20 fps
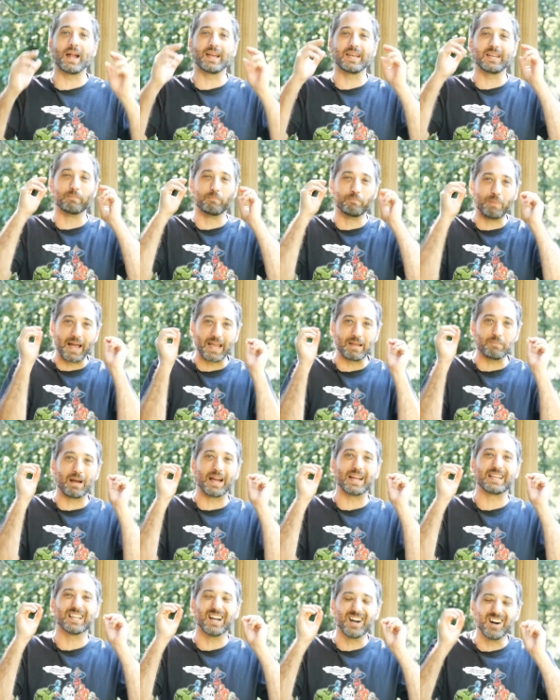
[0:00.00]
I need to bite
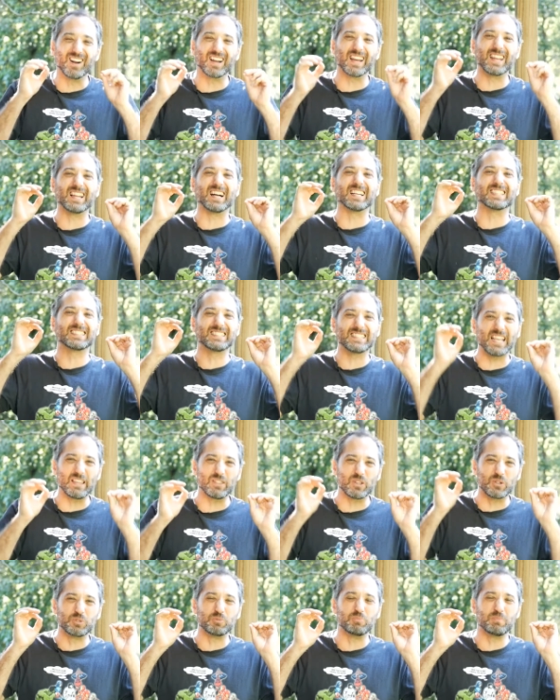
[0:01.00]
my tongue and not say
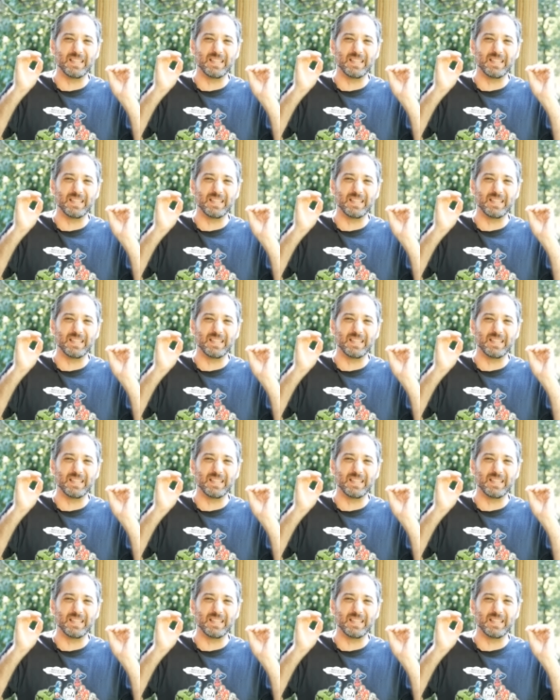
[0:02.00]
those